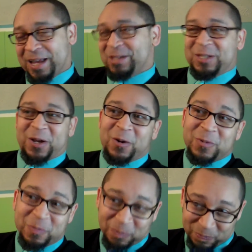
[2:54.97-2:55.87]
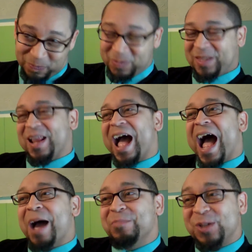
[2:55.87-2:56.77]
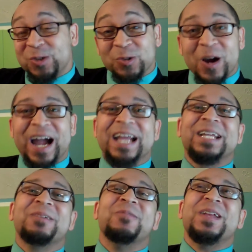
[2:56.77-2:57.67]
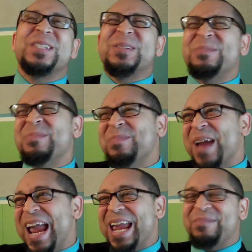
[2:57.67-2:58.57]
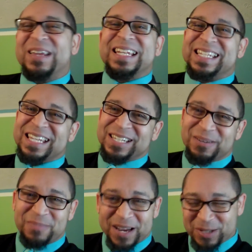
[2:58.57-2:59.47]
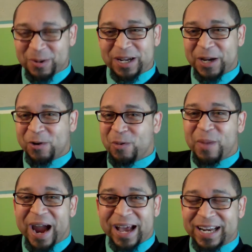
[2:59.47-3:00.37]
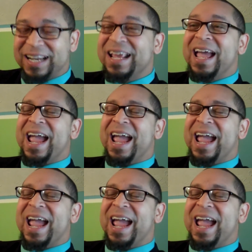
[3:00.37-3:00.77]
So, I'm trying to convince them maybe this isn't the best way to go about it.